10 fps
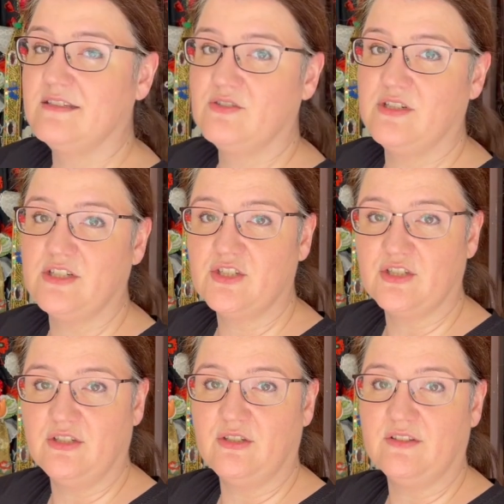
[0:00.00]

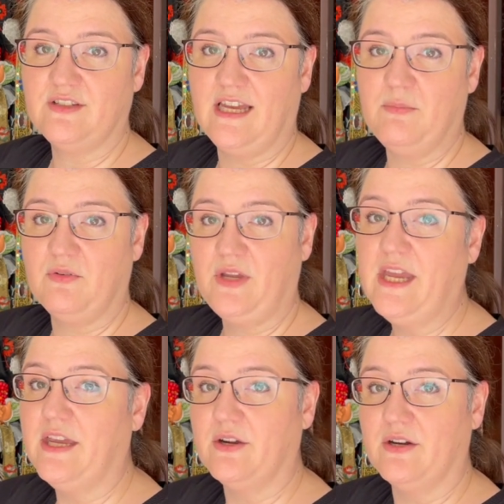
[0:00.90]
traditional type of
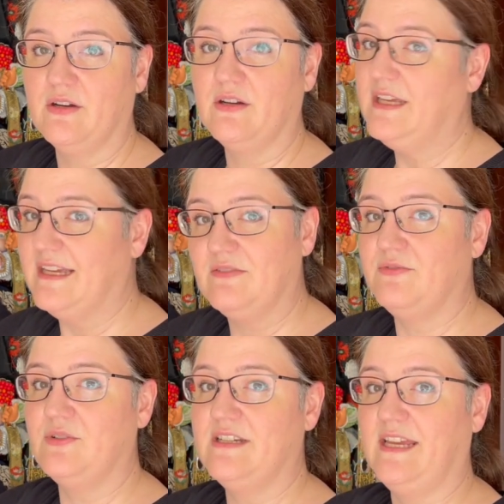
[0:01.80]
hair
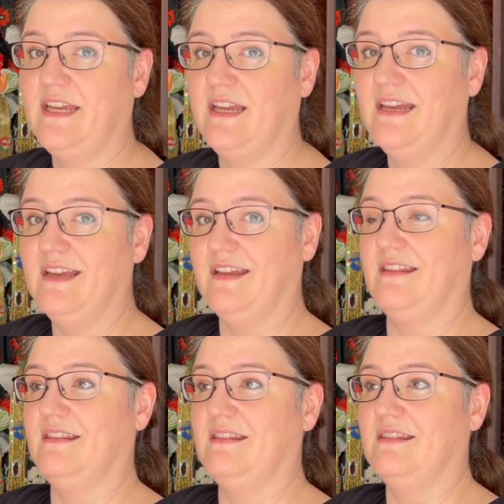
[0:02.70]
every day.
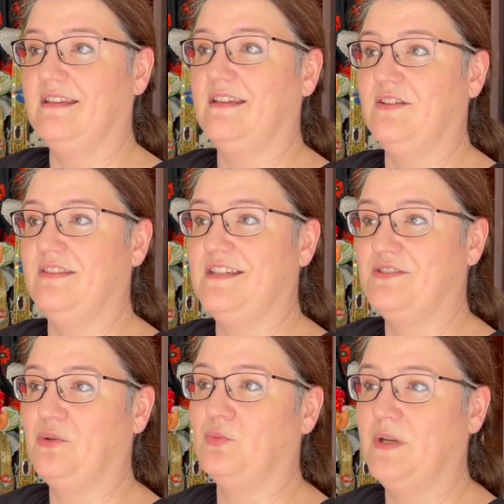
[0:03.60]
These
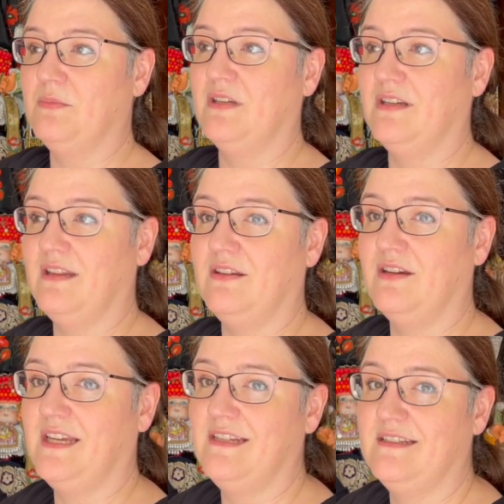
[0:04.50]
old women in their
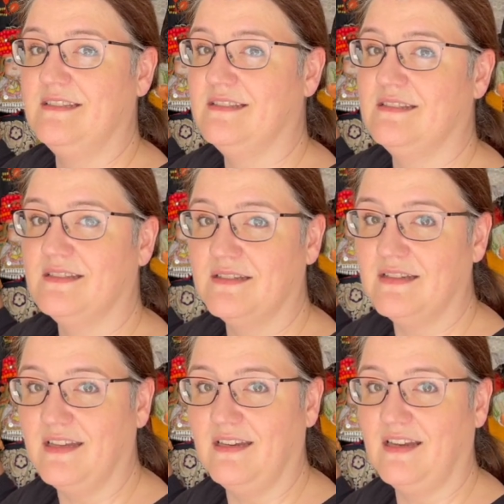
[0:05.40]
80s
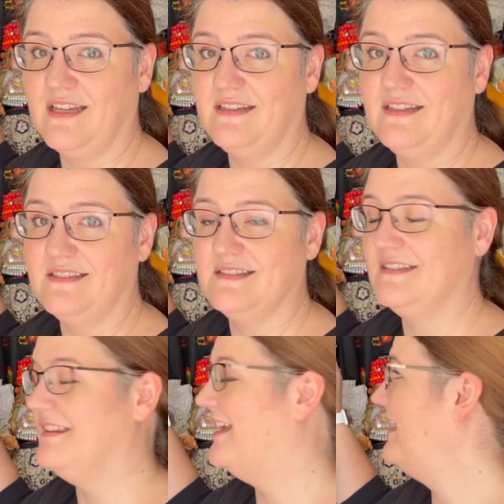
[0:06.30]
and 90s,
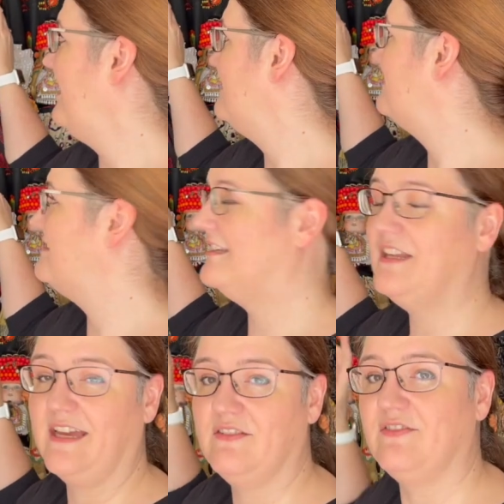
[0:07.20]
they still
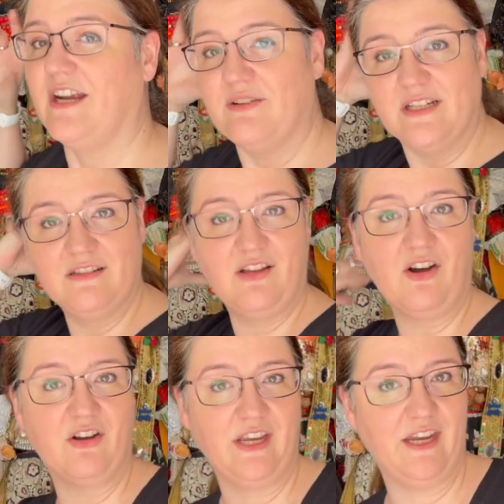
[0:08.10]
had very
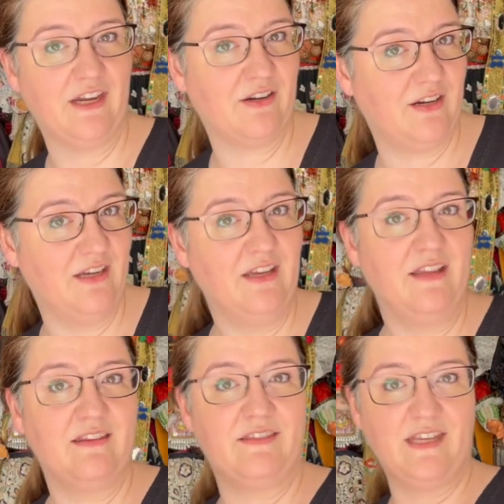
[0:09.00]
long hair
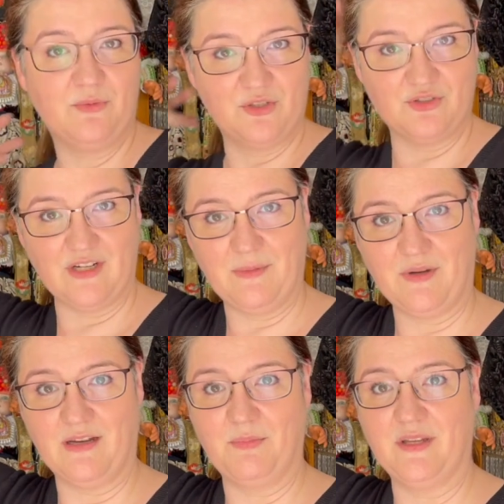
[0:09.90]
that they would drape
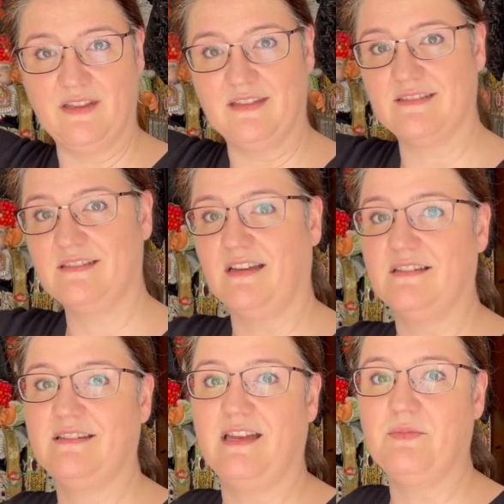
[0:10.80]
up in this
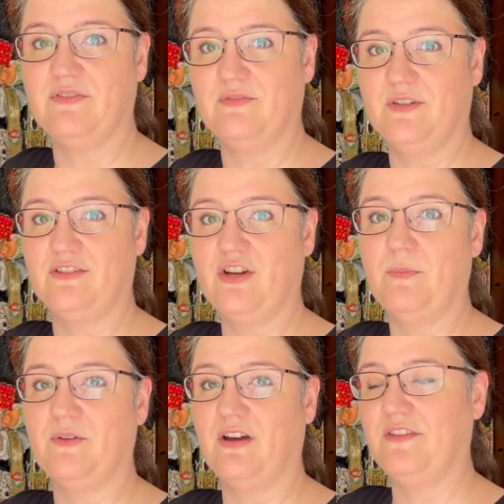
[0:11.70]
type of
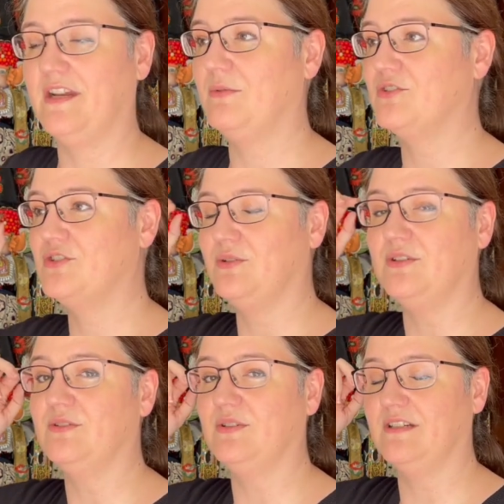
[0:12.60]
top knot that I will show
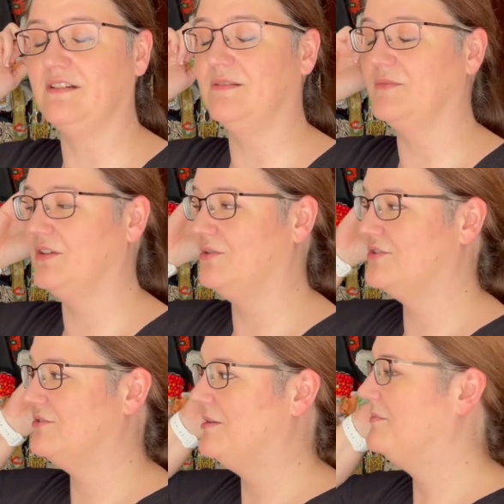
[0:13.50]
you
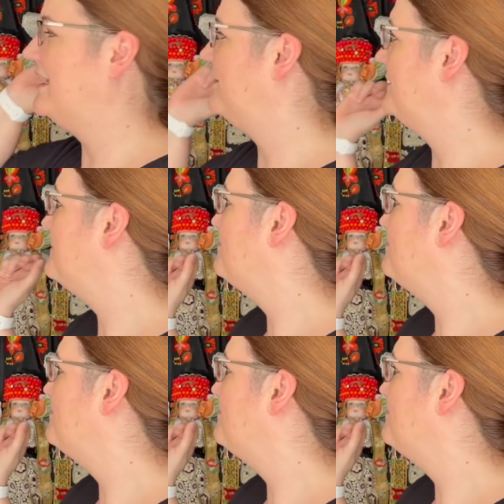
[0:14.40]
closer up later.